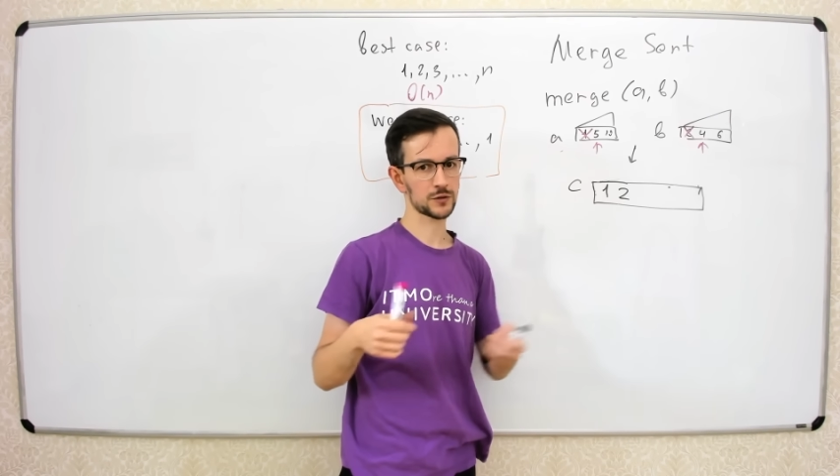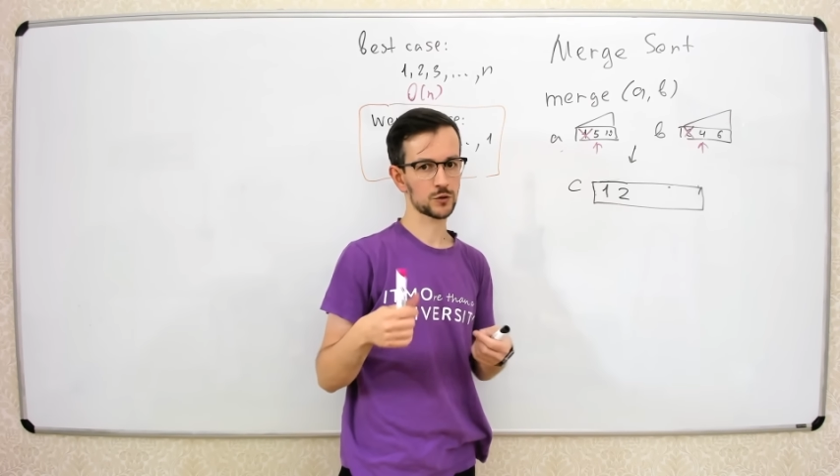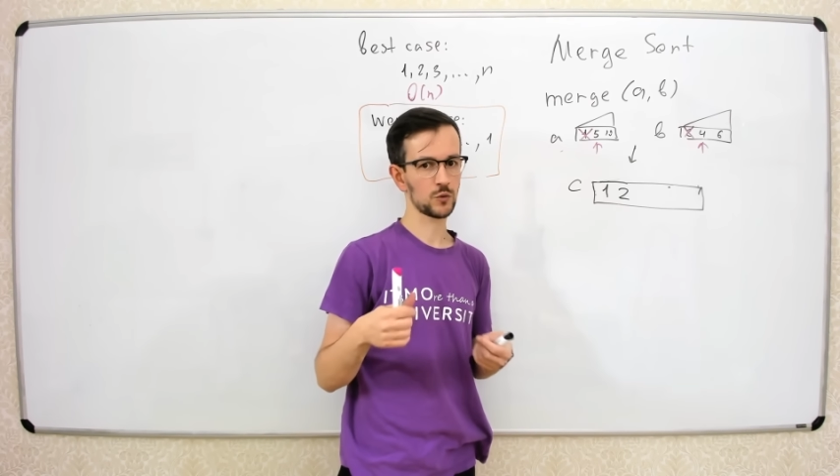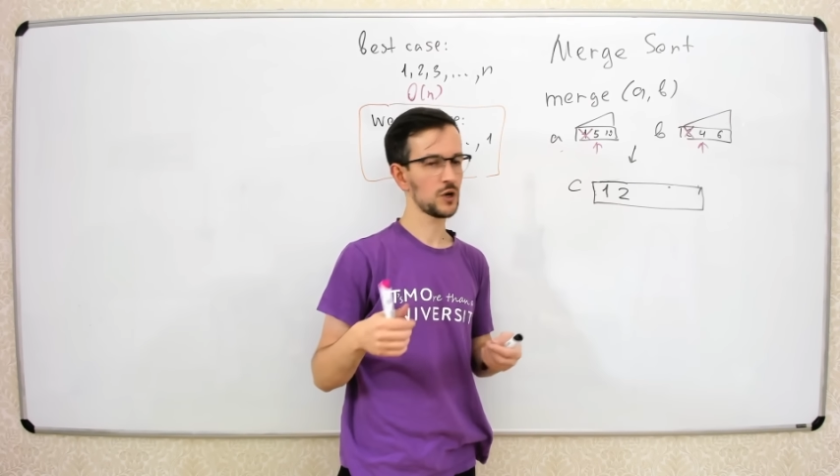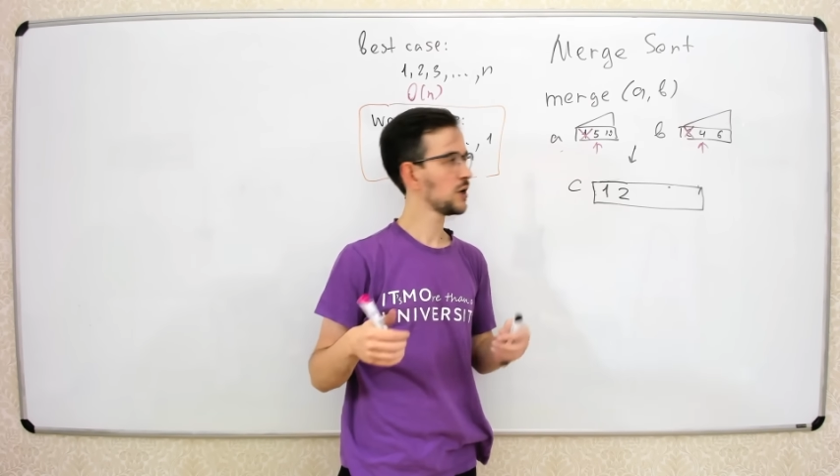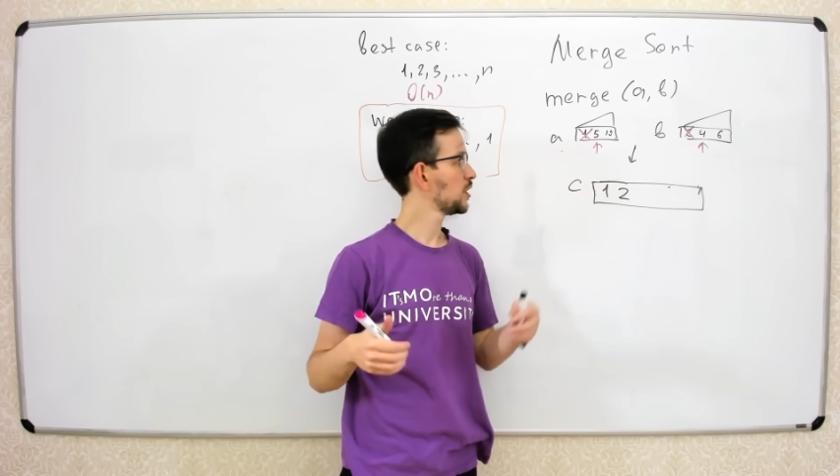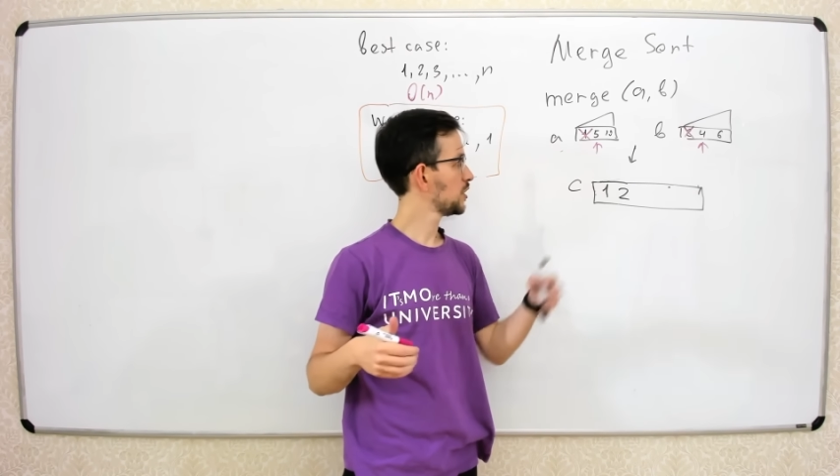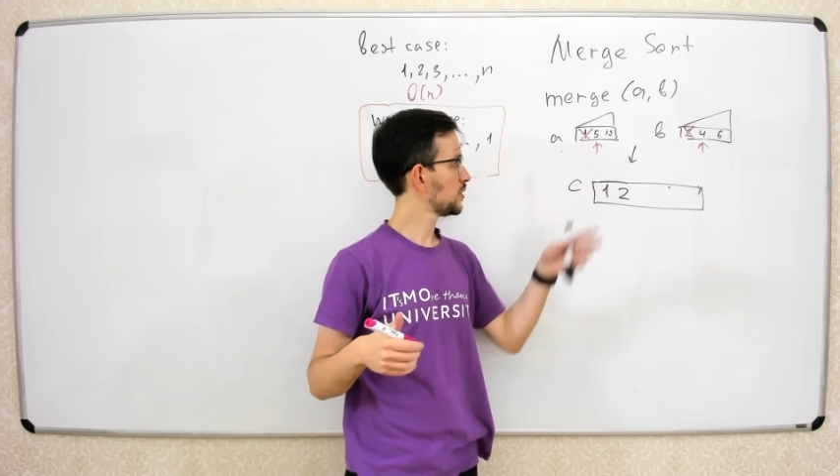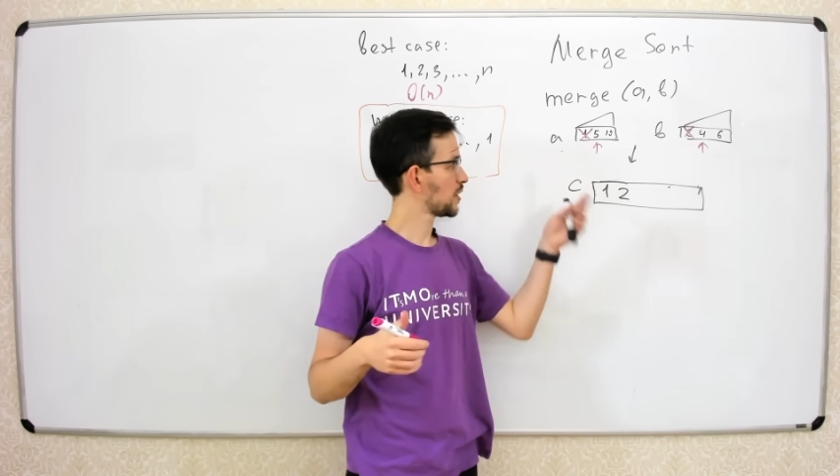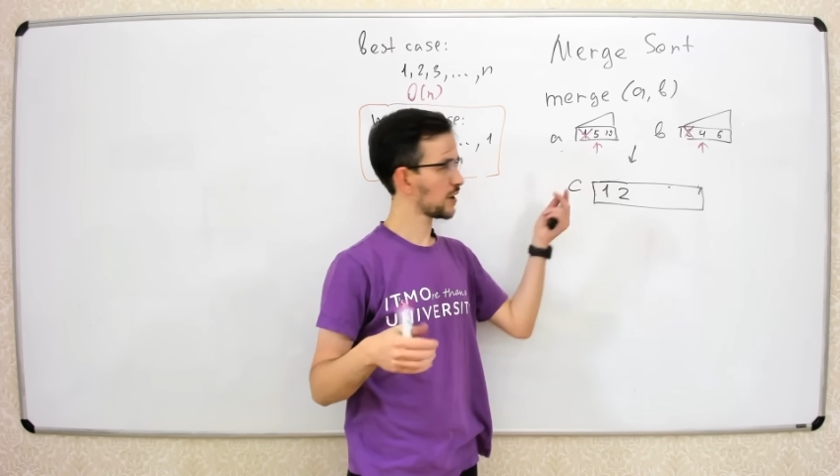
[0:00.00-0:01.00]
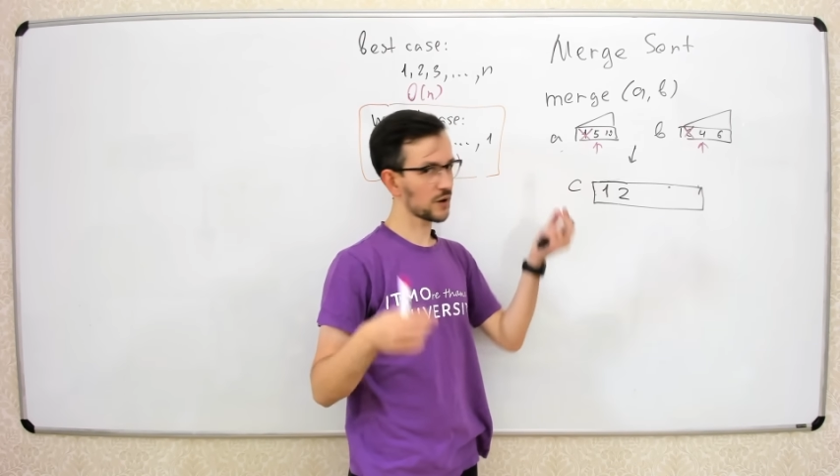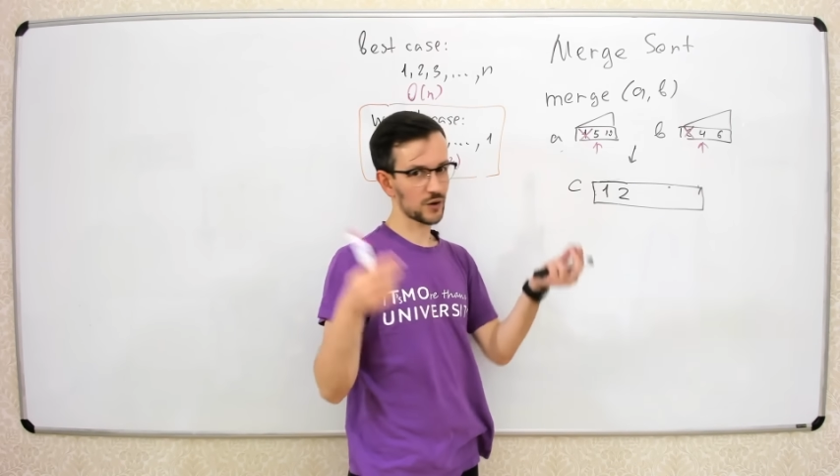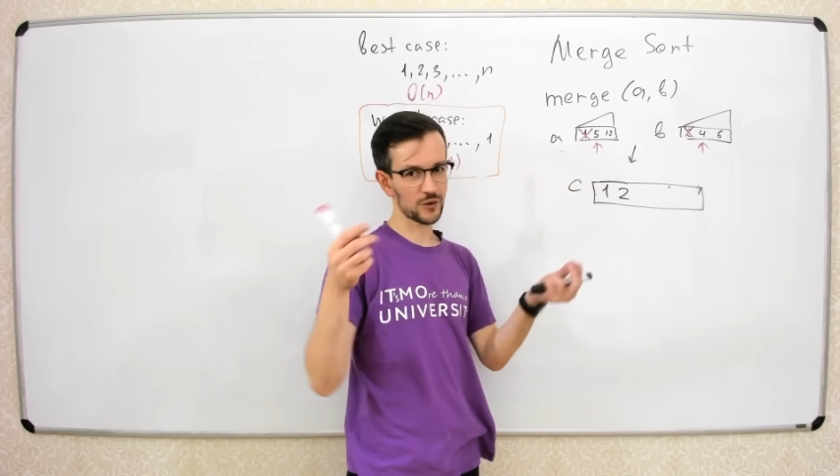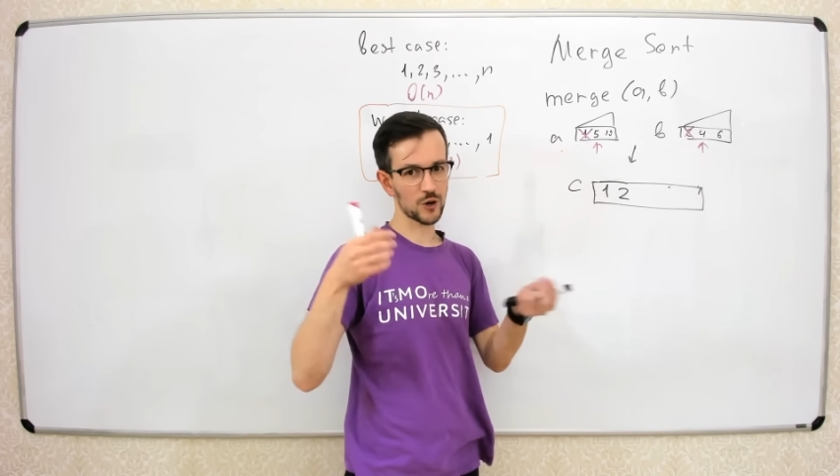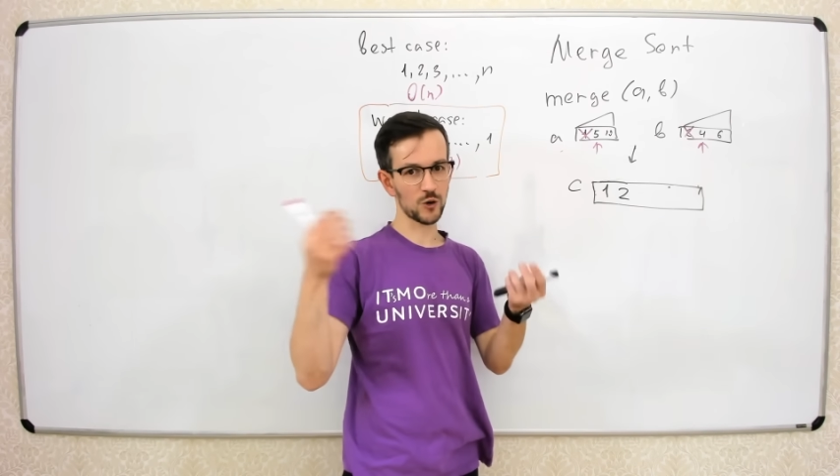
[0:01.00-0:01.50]
So
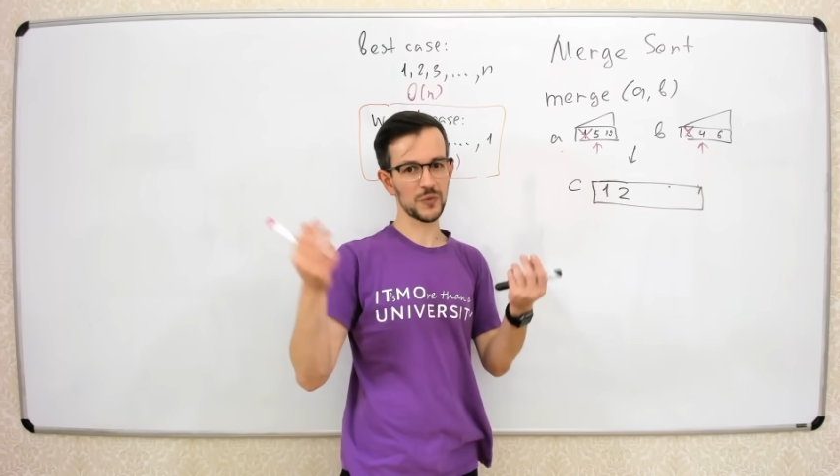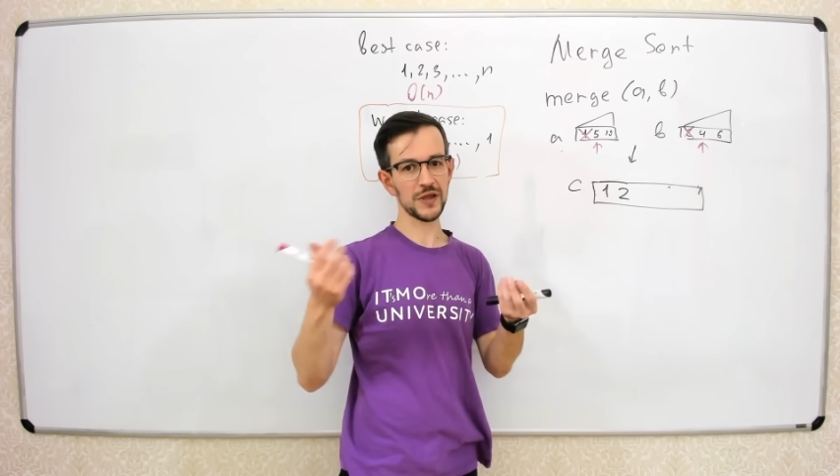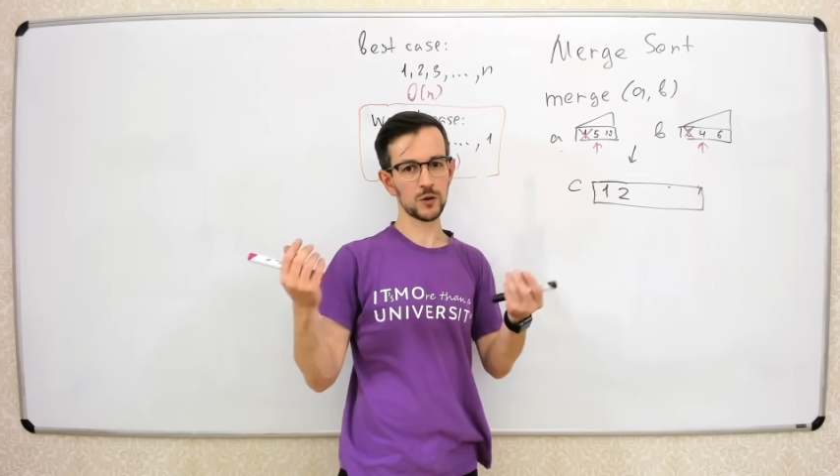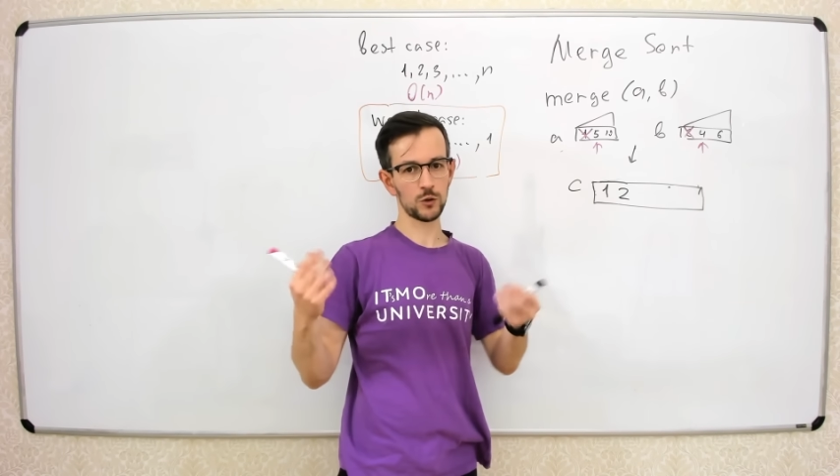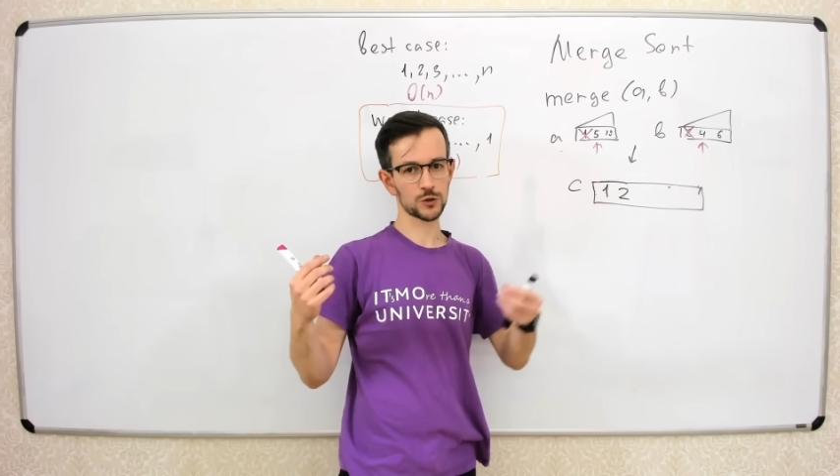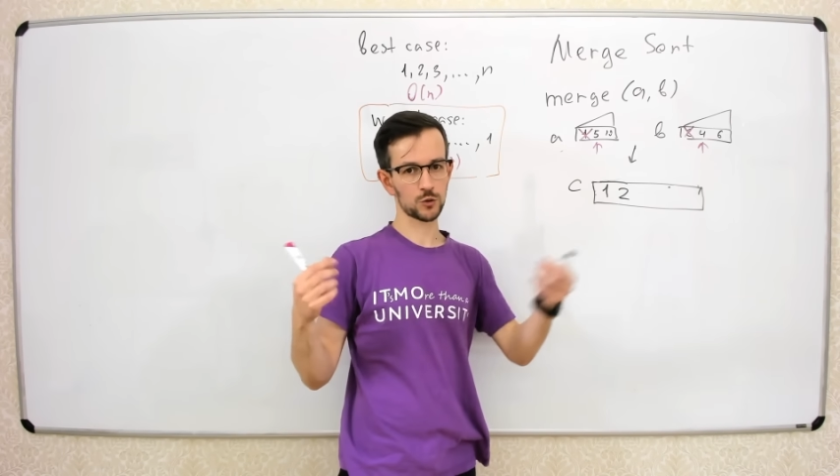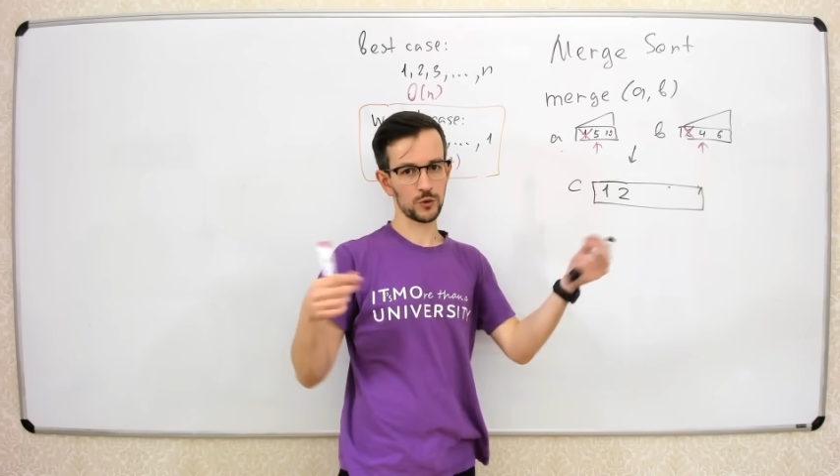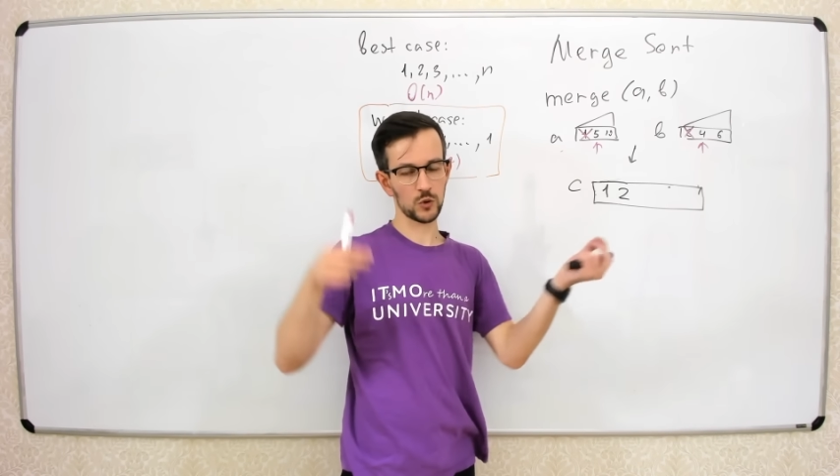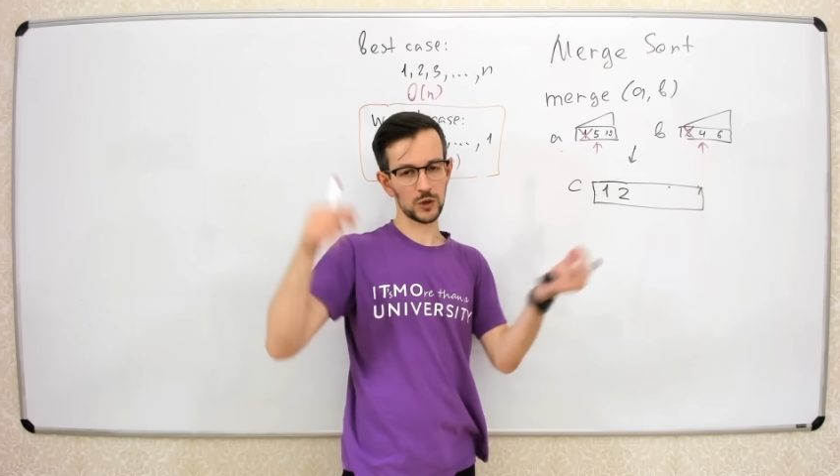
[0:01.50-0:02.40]
they will be equal, so you